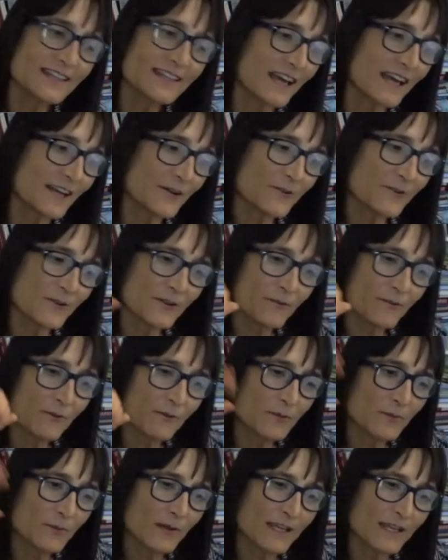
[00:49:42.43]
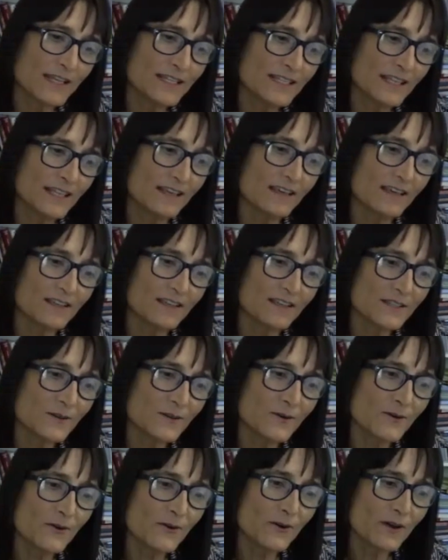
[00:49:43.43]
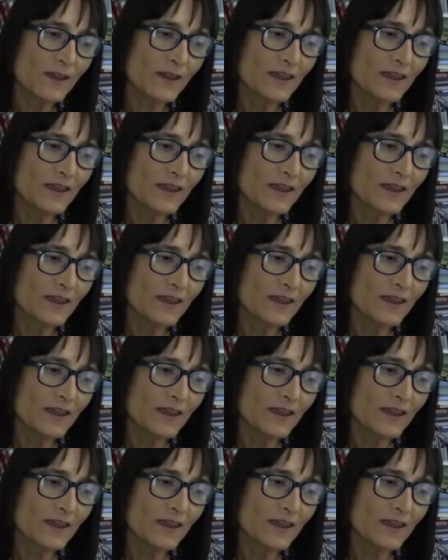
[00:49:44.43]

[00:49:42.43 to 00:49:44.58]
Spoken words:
I don't know in what place. So